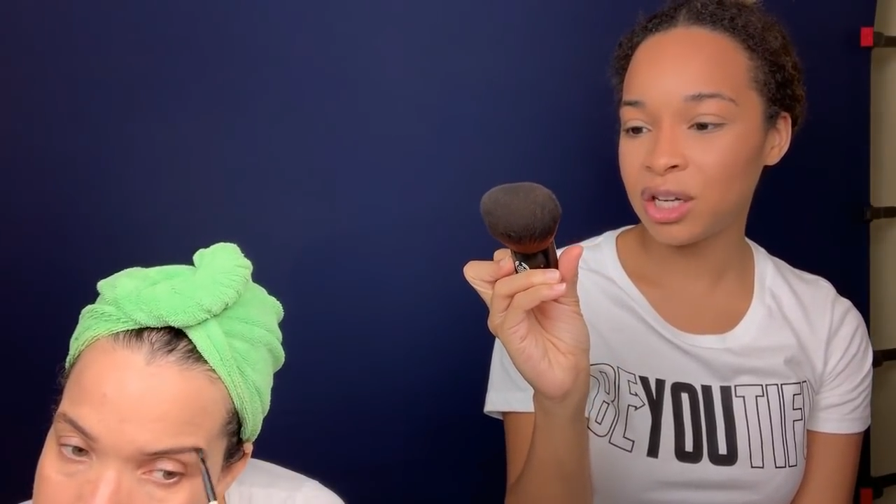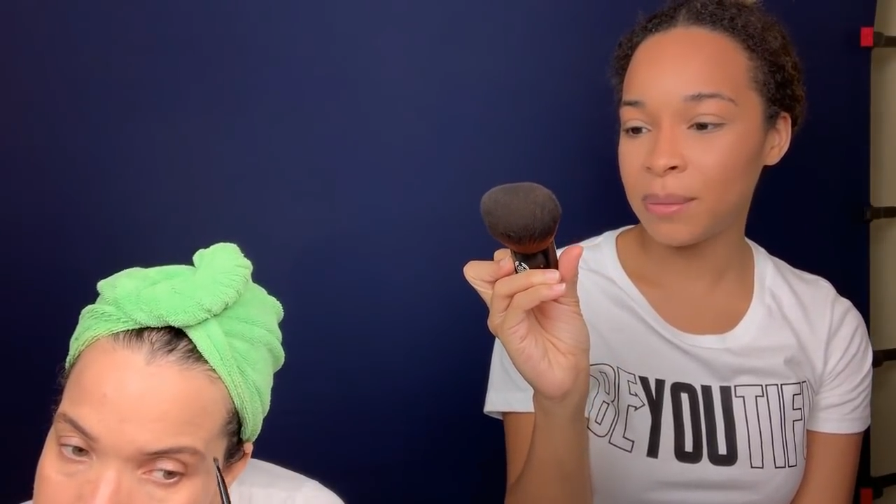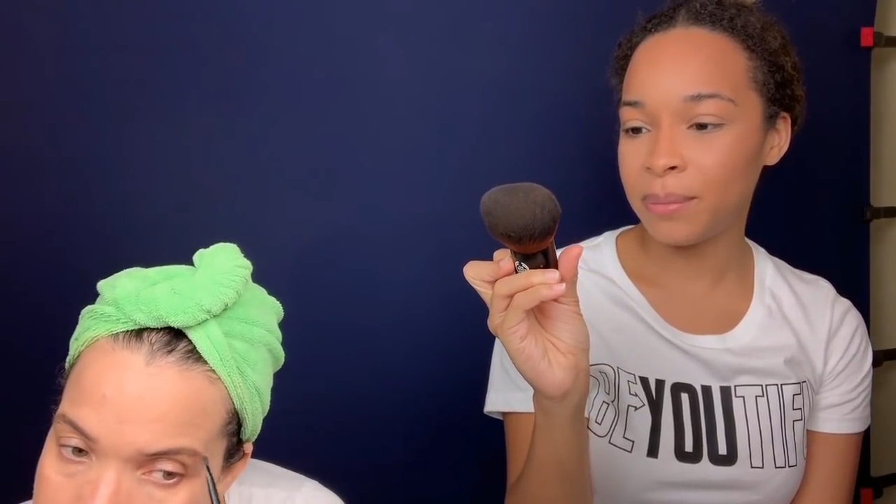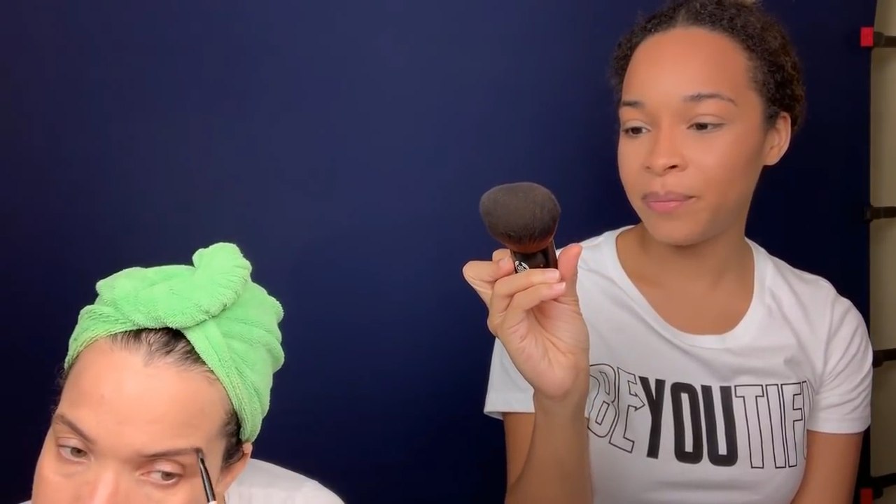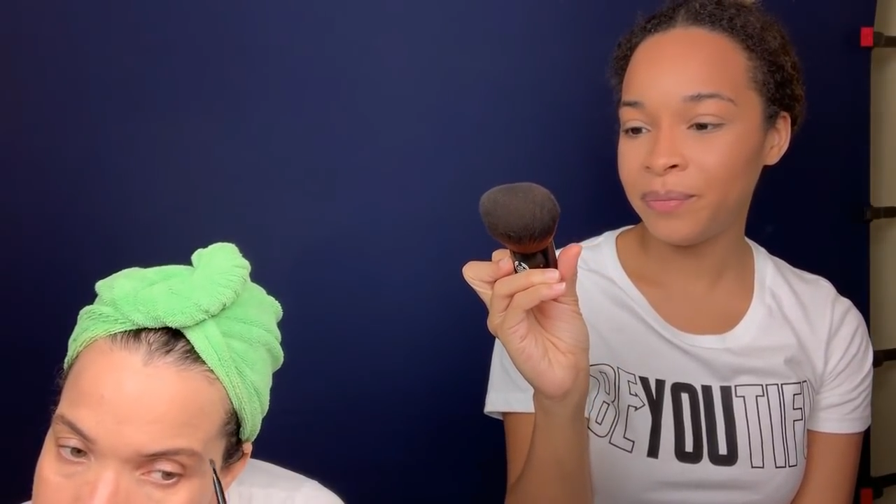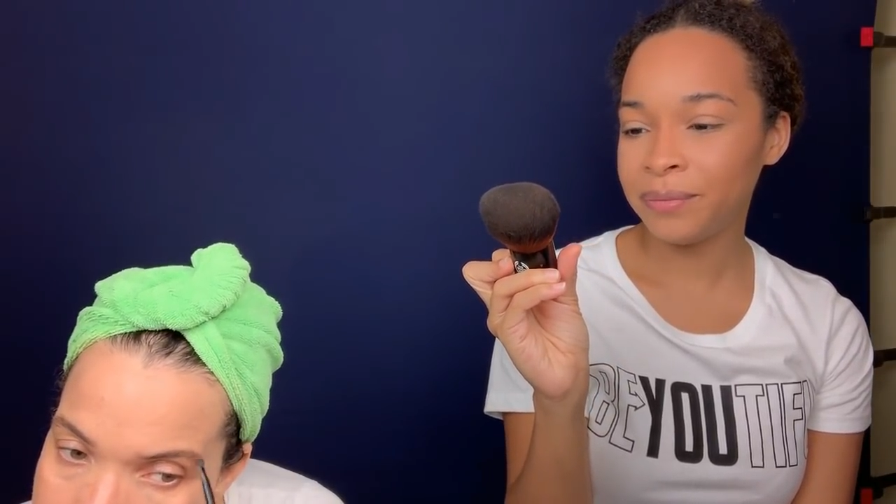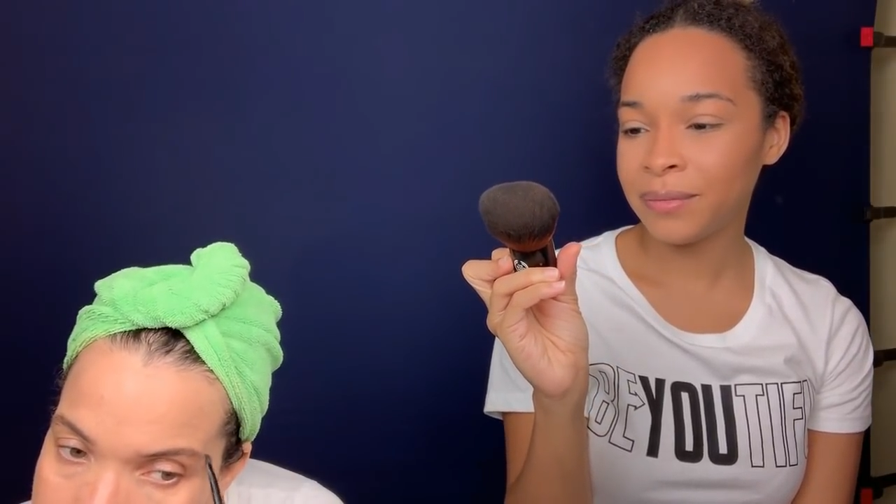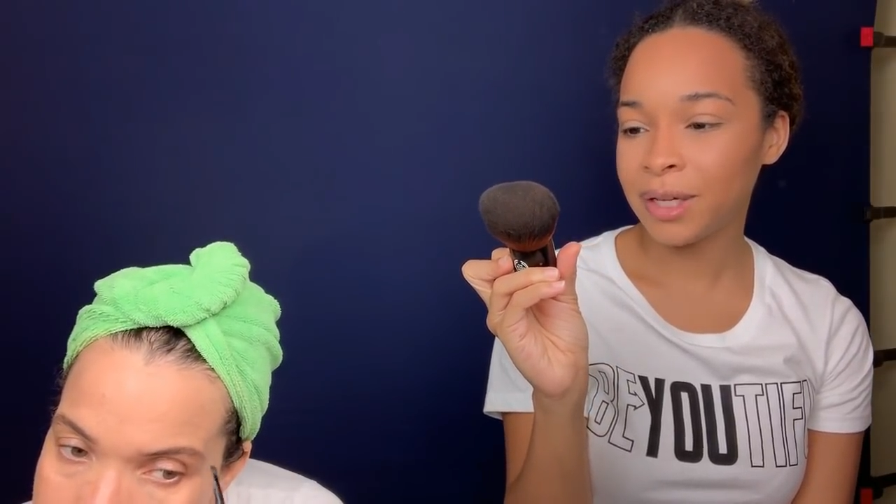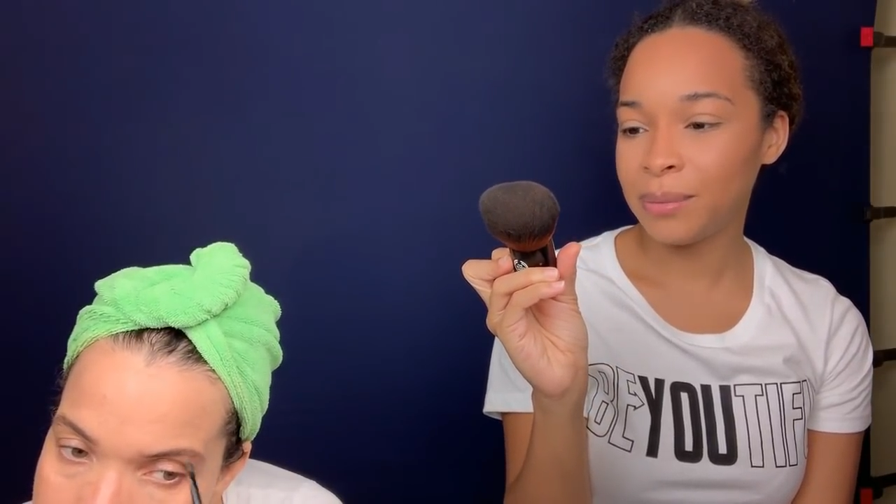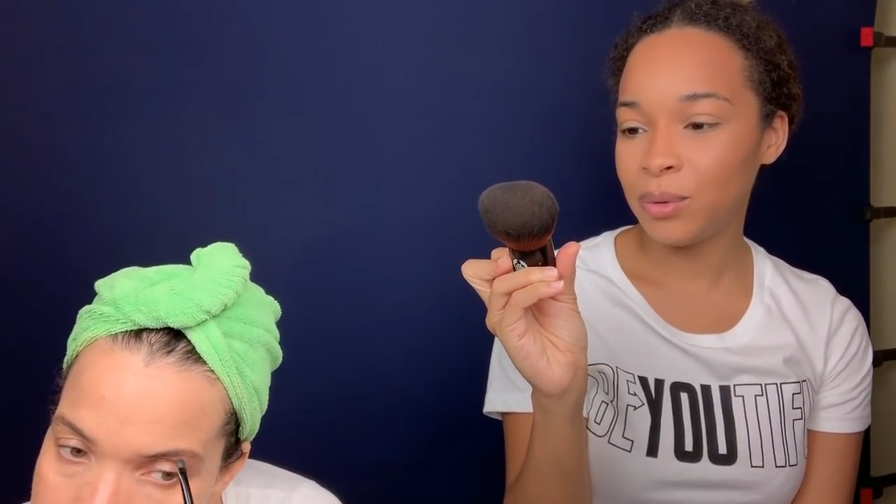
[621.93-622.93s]

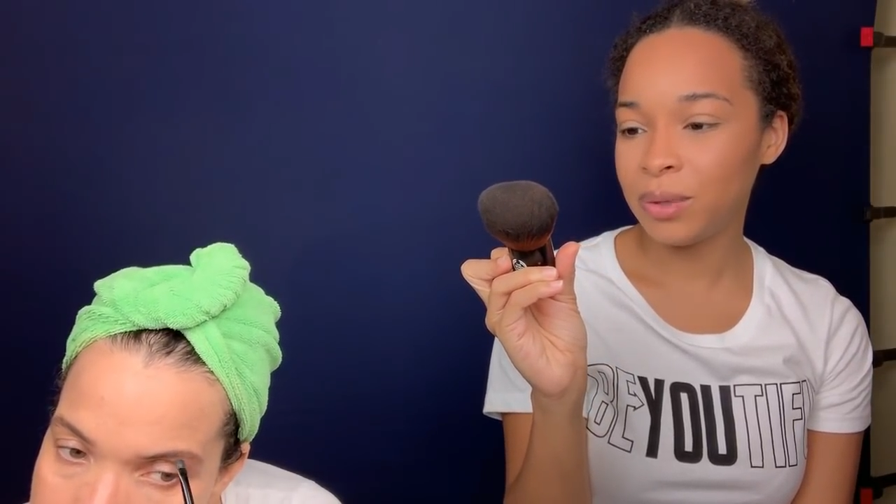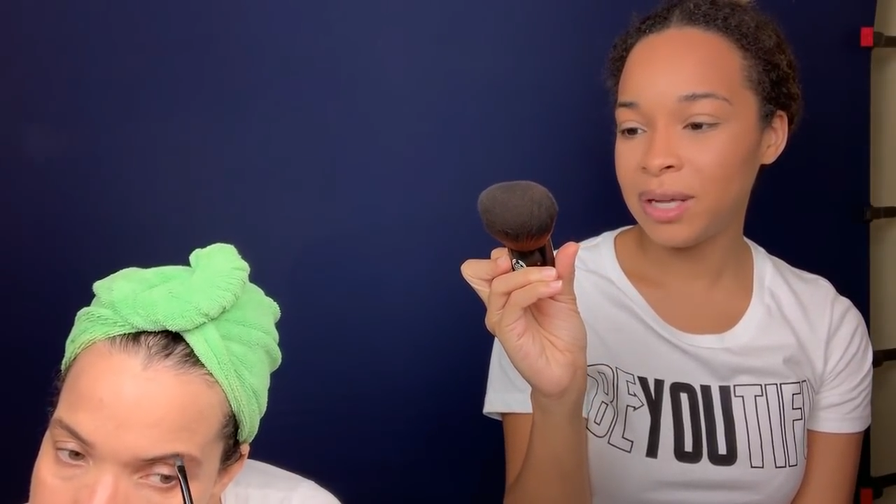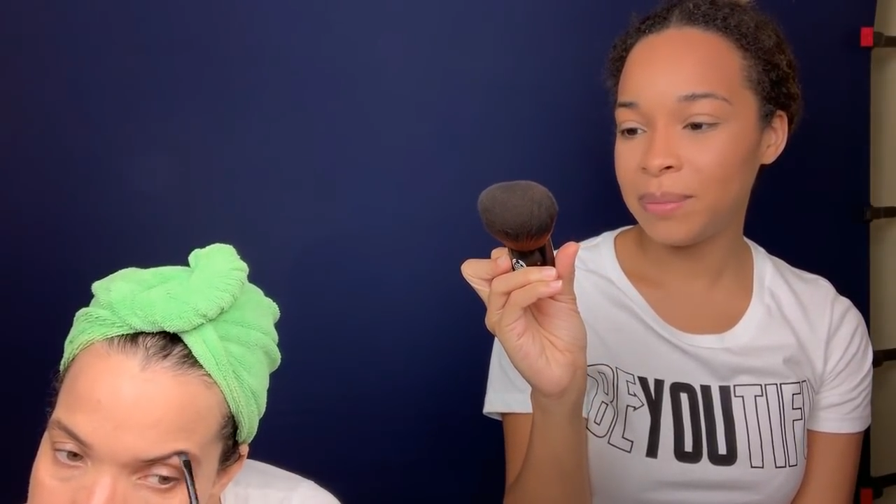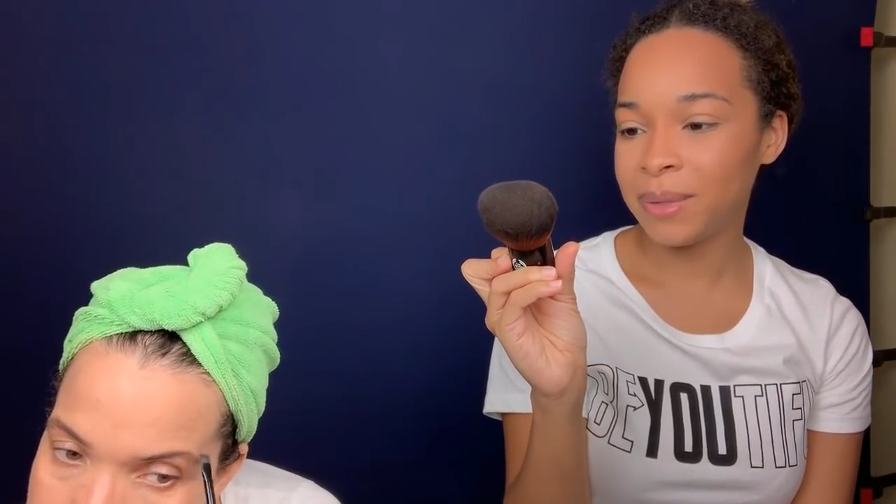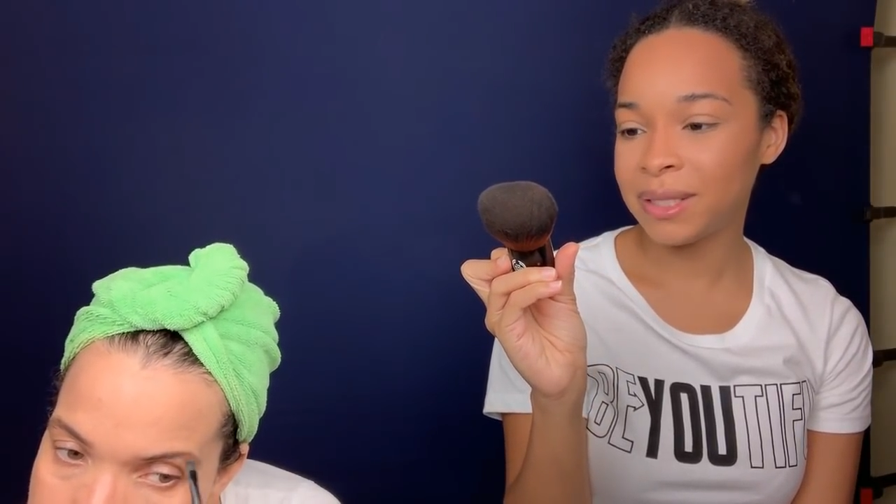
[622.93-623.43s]
kabuki